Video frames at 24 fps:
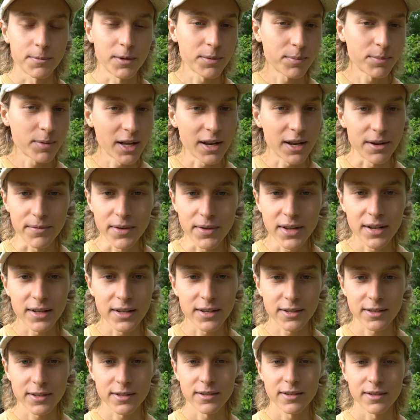planet
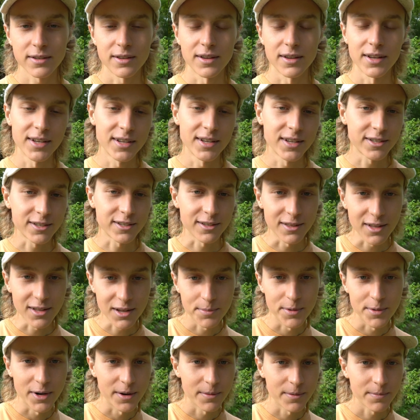Venus is
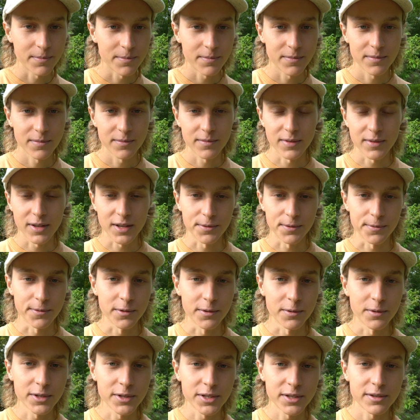Libra. It
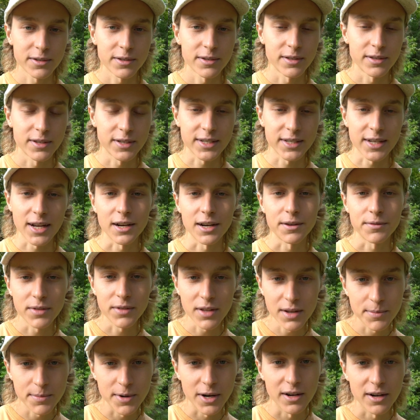rules the sign of
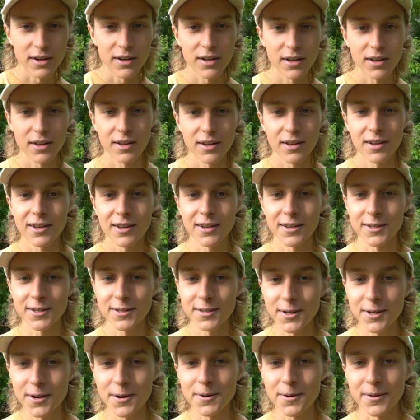Libra.
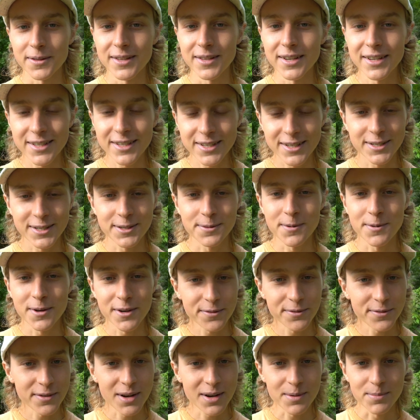So this is a
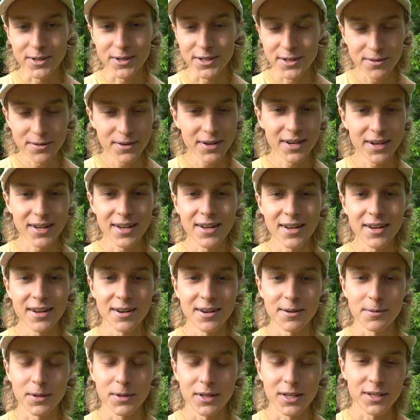wonderful opportunity
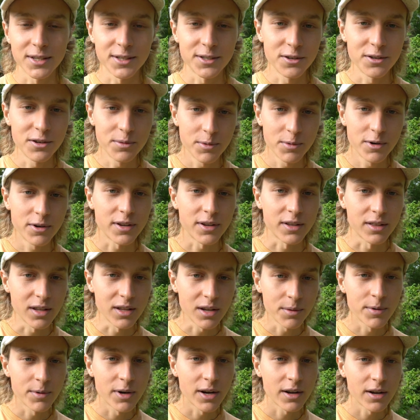with this new moon in
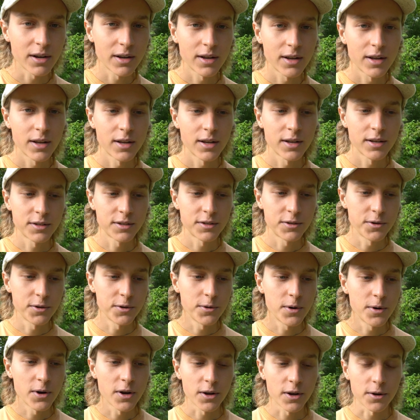Libra
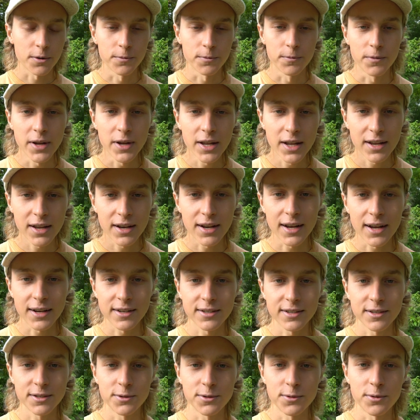to
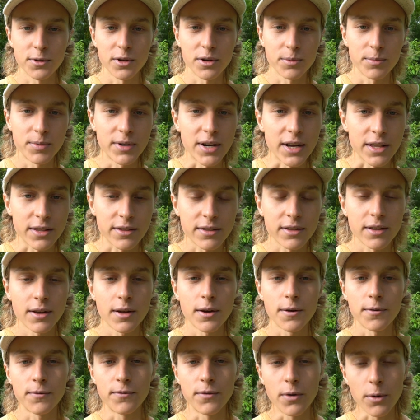reconnect to your breath.
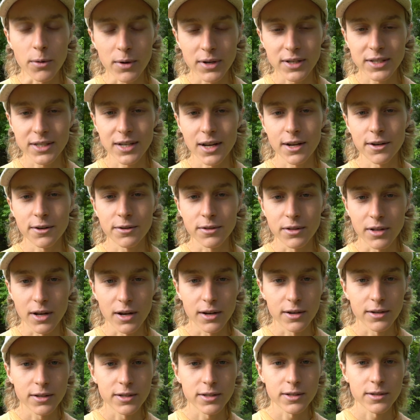Focus on your
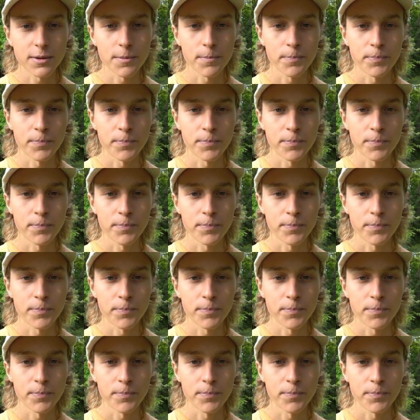lungs.